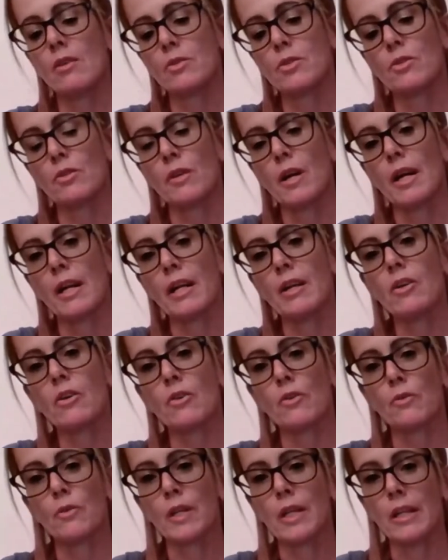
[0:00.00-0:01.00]
already
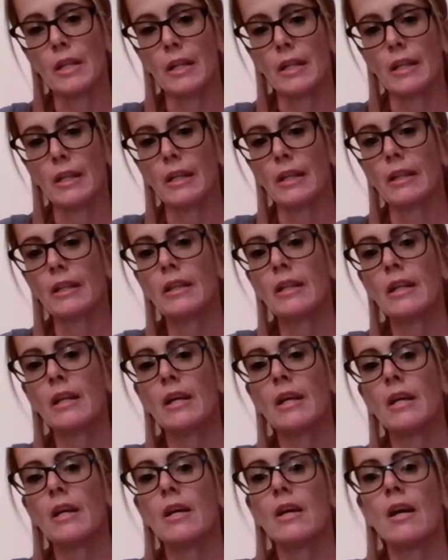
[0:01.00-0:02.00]
green,
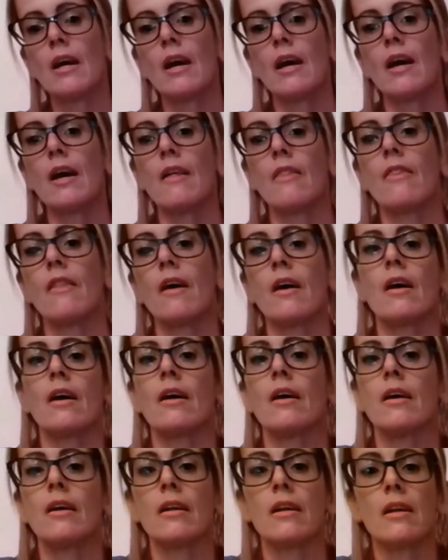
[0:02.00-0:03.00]
and
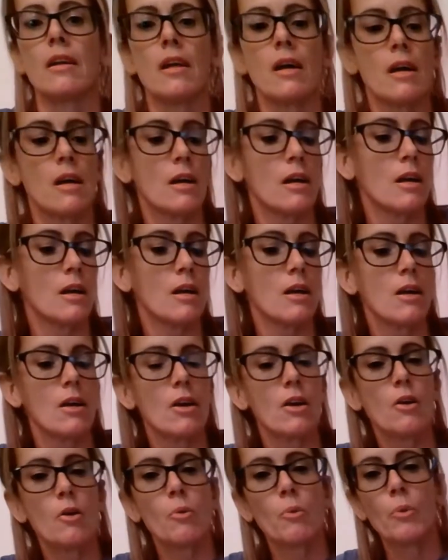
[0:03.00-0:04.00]
then
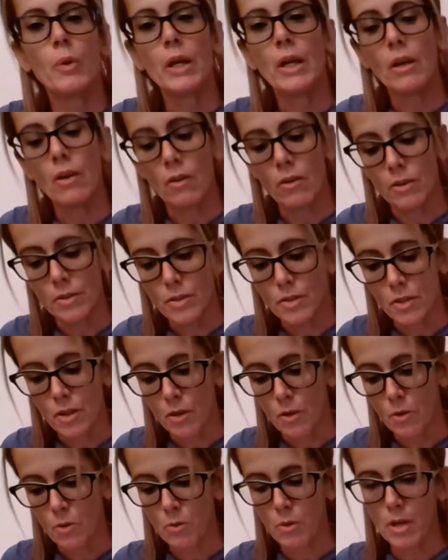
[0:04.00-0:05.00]
we
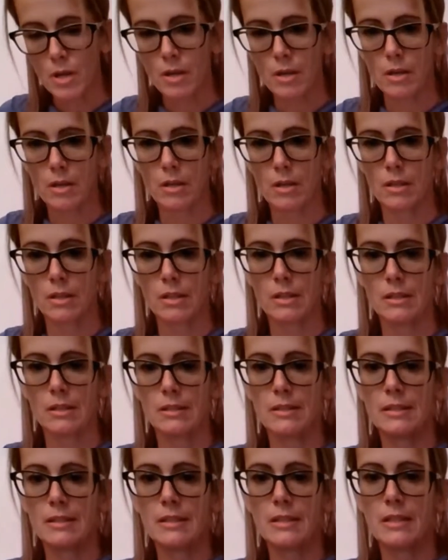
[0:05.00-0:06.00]
also
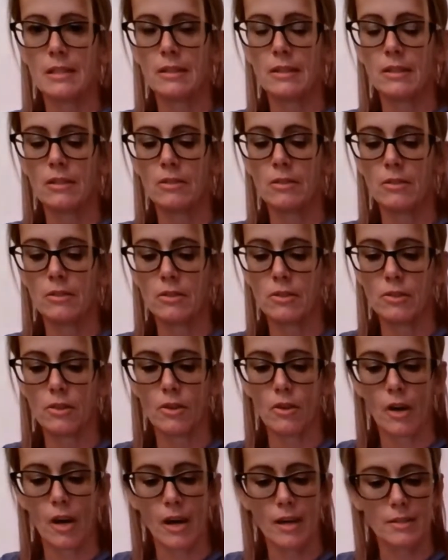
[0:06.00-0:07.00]
did a little
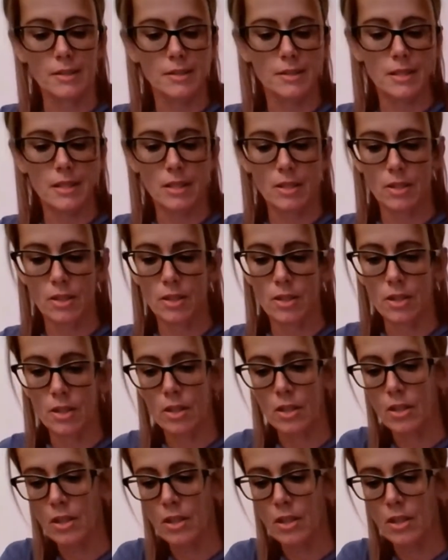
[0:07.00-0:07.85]
grass here,